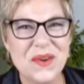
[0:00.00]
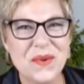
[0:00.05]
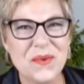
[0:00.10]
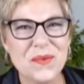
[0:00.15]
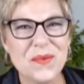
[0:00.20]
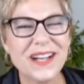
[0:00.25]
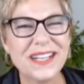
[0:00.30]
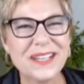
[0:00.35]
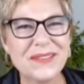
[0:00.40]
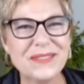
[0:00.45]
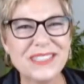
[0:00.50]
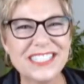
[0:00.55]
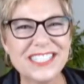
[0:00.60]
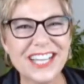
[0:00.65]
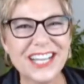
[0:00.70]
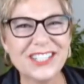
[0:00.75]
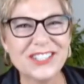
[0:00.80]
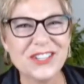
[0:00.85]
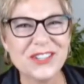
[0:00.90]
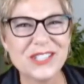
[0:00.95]
Welcome
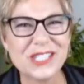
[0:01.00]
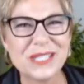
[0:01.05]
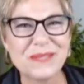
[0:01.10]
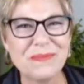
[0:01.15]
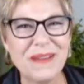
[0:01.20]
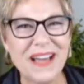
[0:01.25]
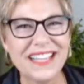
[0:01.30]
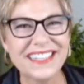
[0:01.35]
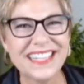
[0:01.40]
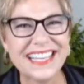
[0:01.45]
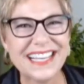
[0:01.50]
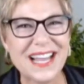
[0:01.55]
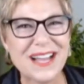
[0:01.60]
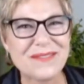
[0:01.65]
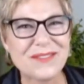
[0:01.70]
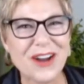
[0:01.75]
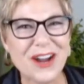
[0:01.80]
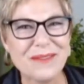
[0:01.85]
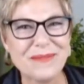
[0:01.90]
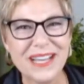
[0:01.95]
into Under the Spotlight.
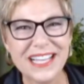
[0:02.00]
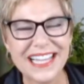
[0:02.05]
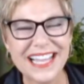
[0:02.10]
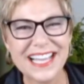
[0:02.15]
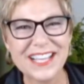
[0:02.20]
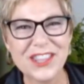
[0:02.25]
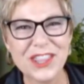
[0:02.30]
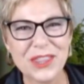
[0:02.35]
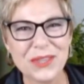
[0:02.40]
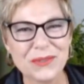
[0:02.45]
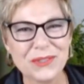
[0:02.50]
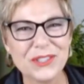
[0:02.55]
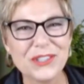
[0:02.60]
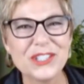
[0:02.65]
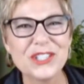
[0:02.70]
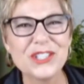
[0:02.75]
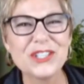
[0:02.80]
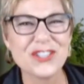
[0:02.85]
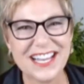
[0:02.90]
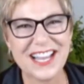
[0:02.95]
I'm Carmela and thrilled
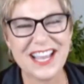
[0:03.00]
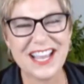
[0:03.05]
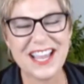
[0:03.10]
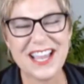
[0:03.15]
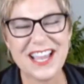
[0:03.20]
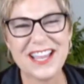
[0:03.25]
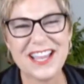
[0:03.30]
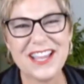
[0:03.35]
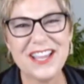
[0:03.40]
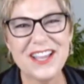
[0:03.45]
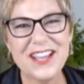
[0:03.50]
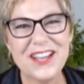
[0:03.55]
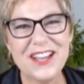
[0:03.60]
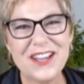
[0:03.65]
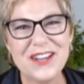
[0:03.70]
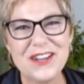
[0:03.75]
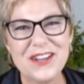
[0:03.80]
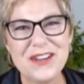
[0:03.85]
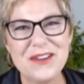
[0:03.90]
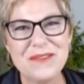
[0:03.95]
that you've joined us
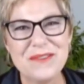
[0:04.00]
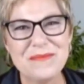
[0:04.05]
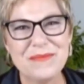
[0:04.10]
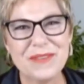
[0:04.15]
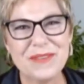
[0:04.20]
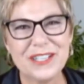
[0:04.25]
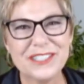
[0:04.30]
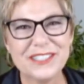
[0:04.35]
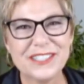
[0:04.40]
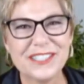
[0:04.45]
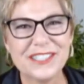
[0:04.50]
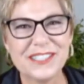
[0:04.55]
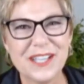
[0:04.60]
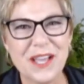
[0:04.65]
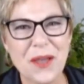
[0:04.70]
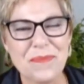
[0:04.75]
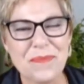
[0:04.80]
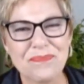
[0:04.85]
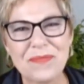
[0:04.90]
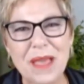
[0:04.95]
today because it's
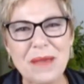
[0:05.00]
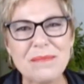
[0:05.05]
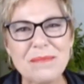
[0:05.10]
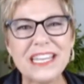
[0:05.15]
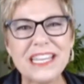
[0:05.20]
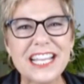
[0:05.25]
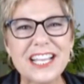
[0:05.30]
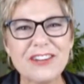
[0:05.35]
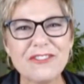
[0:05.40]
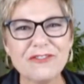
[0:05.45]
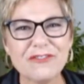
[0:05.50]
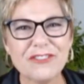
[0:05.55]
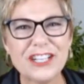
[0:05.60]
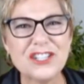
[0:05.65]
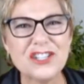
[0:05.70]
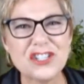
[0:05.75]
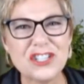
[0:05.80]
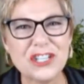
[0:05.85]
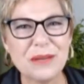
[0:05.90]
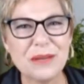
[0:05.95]
a meeting of
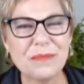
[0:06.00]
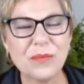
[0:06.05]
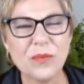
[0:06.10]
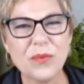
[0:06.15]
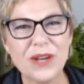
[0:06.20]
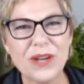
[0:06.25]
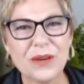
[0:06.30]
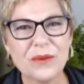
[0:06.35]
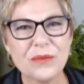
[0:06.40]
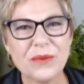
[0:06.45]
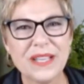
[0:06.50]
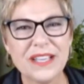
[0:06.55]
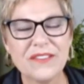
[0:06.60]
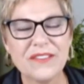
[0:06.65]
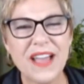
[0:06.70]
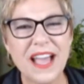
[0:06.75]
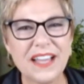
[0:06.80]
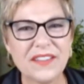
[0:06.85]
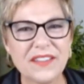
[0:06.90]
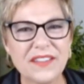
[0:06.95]
friendship where we've
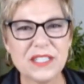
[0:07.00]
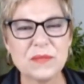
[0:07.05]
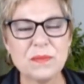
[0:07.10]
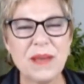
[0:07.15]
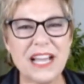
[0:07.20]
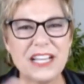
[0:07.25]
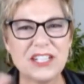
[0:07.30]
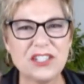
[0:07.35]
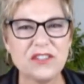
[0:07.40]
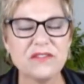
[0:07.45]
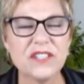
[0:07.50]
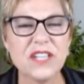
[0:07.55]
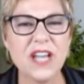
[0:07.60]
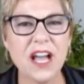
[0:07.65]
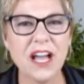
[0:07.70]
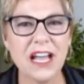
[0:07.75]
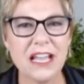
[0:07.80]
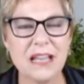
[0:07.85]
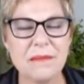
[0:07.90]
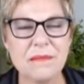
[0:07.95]
had this patch of
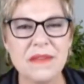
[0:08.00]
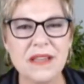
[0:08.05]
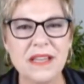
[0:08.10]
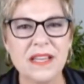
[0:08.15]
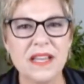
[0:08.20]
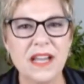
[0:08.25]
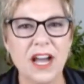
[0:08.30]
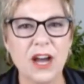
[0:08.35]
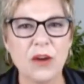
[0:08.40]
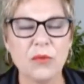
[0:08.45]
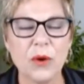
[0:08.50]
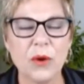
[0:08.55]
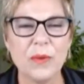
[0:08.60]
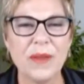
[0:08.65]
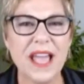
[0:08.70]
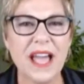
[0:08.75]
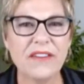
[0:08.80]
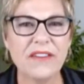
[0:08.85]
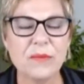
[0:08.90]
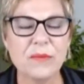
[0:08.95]
time where we
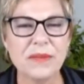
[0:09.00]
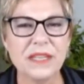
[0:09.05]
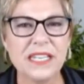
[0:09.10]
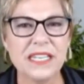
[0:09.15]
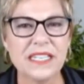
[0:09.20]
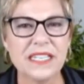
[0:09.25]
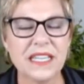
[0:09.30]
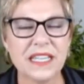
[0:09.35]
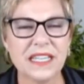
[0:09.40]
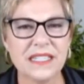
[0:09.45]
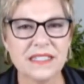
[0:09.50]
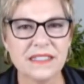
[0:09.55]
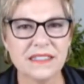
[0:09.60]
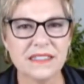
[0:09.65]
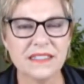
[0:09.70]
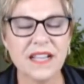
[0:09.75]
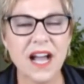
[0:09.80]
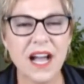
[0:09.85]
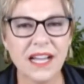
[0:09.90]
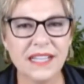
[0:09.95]
haven't been
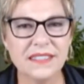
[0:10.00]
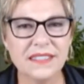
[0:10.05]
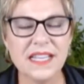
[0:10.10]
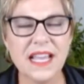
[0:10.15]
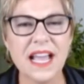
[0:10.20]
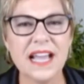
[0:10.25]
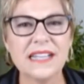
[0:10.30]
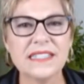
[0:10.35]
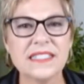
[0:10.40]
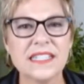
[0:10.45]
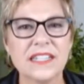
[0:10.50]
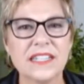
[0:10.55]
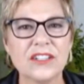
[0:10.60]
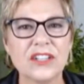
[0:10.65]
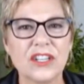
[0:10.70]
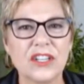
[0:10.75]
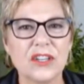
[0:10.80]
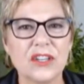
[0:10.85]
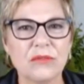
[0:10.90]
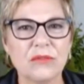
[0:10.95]
in contact and
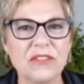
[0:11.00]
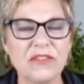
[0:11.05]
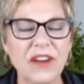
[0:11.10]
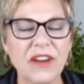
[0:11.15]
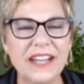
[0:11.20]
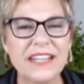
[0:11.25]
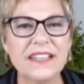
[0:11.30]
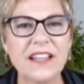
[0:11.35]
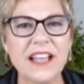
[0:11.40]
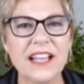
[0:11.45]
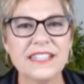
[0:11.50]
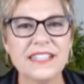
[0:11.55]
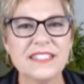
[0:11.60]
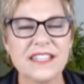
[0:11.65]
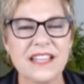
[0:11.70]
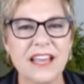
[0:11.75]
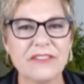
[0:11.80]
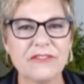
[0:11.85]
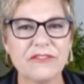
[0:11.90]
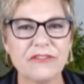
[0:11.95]
revitalized
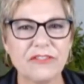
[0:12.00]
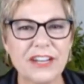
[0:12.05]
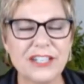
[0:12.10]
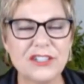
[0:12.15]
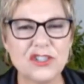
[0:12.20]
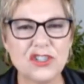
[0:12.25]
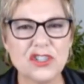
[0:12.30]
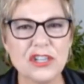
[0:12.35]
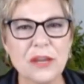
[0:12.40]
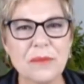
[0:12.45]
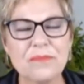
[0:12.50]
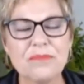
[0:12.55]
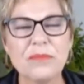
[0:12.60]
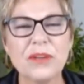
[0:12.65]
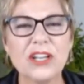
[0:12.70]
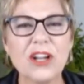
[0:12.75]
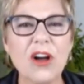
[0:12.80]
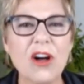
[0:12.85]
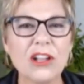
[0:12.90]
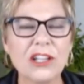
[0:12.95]
that friendship.
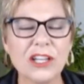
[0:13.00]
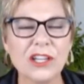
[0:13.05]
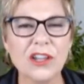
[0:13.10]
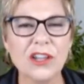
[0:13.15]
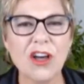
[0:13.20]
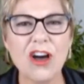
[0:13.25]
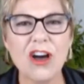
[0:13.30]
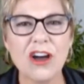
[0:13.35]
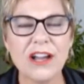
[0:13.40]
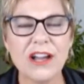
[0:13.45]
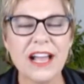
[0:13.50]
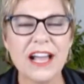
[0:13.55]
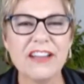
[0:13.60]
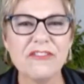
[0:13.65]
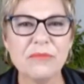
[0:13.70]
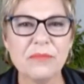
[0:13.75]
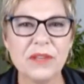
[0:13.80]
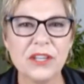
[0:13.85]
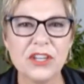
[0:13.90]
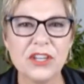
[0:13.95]
But all along,
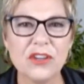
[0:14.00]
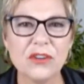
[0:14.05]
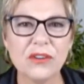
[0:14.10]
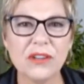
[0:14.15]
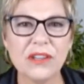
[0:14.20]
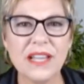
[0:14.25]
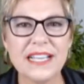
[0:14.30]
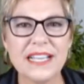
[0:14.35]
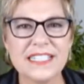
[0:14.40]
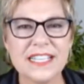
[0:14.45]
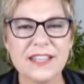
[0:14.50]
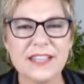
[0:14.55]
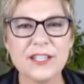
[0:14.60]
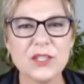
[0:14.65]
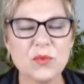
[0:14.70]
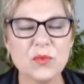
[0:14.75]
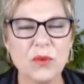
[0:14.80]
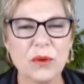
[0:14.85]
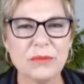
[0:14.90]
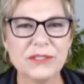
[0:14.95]
I've been utilizing
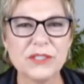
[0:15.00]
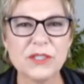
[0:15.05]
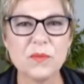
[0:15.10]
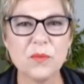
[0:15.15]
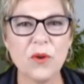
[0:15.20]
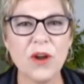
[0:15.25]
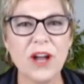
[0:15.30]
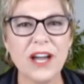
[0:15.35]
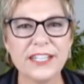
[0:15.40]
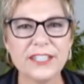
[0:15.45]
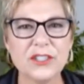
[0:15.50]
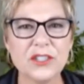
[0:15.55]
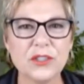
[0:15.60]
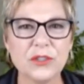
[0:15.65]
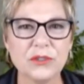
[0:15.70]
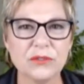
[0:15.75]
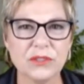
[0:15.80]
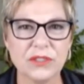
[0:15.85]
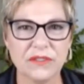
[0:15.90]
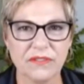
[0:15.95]
this woman's product
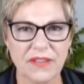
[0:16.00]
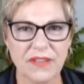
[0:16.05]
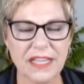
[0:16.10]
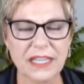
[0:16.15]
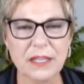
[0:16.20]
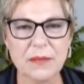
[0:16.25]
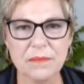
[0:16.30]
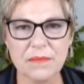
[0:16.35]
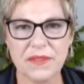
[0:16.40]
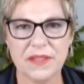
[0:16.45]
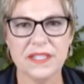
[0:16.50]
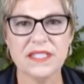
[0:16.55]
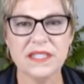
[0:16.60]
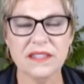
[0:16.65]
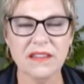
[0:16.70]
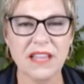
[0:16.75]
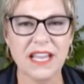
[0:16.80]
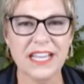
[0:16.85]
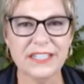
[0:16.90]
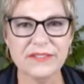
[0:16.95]
who developed this
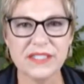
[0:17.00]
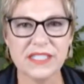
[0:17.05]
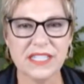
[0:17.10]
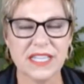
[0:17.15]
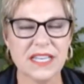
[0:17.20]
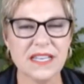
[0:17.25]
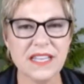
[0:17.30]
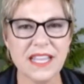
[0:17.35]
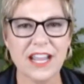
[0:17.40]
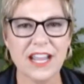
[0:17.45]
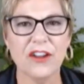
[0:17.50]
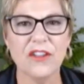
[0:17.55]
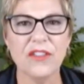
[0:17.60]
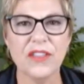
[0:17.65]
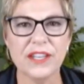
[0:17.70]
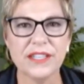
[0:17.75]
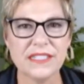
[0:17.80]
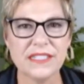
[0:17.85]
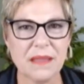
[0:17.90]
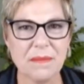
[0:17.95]
line of skincare
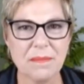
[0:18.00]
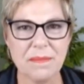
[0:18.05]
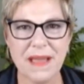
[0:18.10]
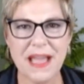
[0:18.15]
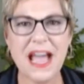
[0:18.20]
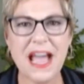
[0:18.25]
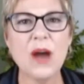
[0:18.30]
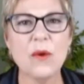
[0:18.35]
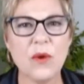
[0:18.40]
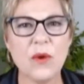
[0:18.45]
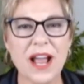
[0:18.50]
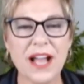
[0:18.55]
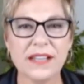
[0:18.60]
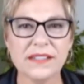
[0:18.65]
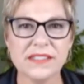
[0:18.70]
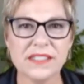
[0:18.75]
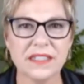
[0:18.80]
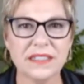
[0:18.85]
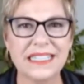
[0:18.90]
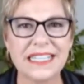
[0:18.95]
that is a
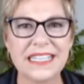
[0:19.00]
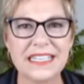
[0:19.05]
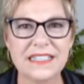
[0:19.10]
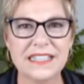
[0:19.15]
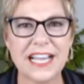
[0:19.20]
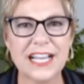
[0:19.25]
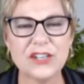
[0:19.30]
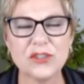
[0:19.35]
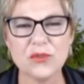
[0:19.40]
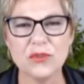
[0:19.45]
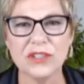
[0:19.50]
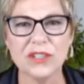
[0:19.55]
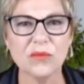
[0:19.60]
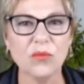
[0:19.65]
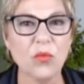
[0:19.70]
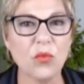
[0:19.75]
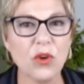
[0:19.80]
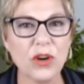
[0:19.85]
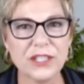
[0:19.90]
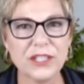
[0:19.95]
powerhouse, clean, natural,
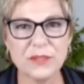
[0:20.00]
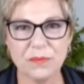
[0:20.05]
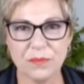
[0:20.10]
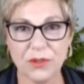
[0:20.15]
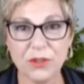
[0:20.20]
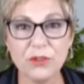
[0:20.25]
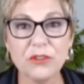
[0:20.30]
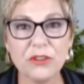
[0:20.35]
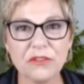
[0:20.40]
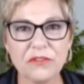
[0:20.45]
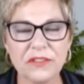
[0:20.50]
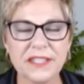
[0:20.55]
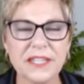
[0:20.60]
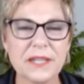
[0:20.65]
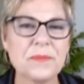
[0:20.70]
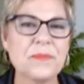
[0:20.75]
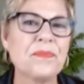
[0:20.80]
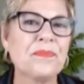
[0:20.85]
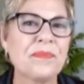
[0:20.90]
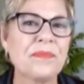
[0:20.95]
and works beautifully.